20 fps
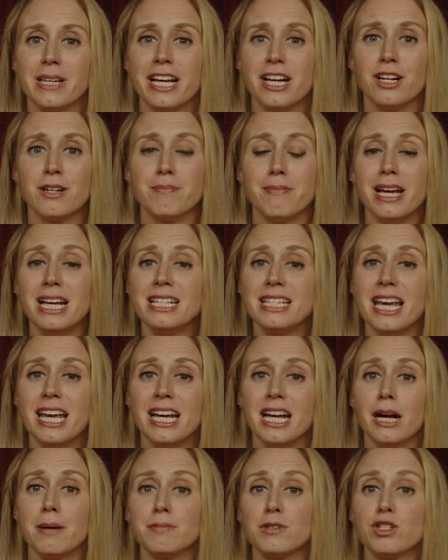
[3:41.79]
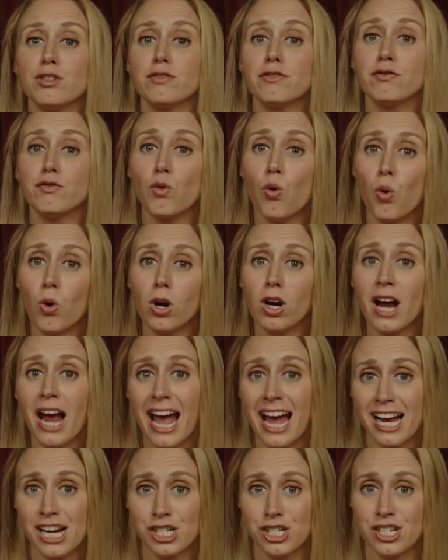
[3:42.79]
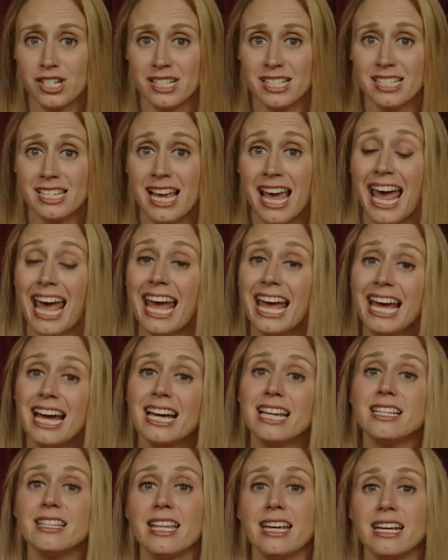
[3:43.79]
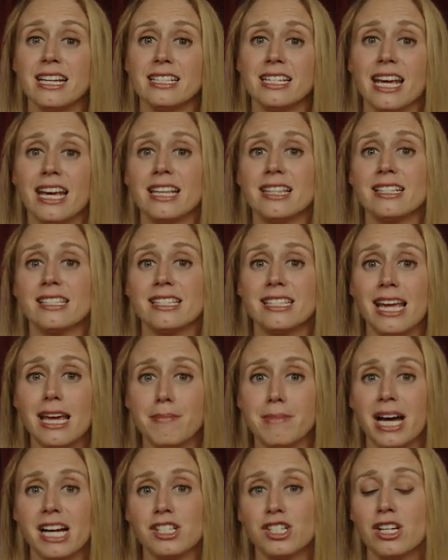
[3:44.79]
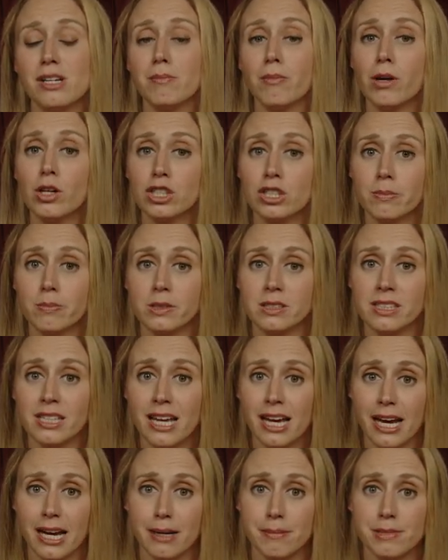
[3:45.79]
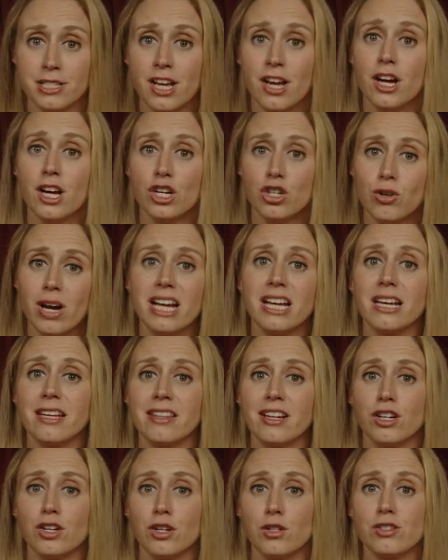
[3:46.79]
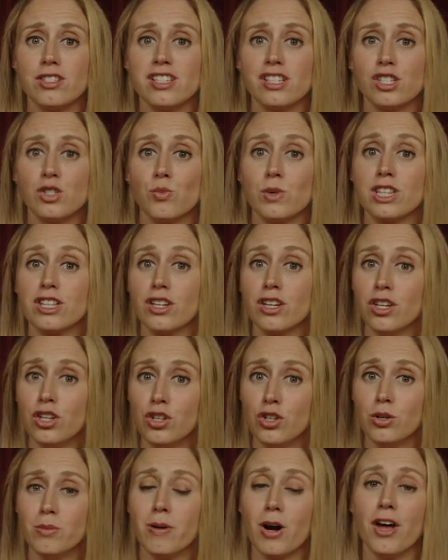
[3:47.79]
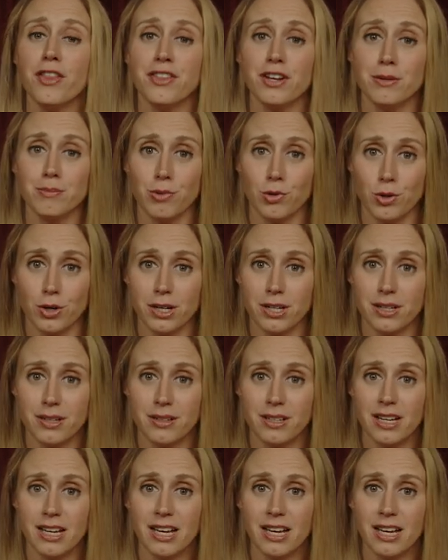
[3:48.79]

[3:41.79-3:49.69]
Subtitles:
player may take up to four actions, and they can take the same action multiple times, tracking their usage with the cube on their board.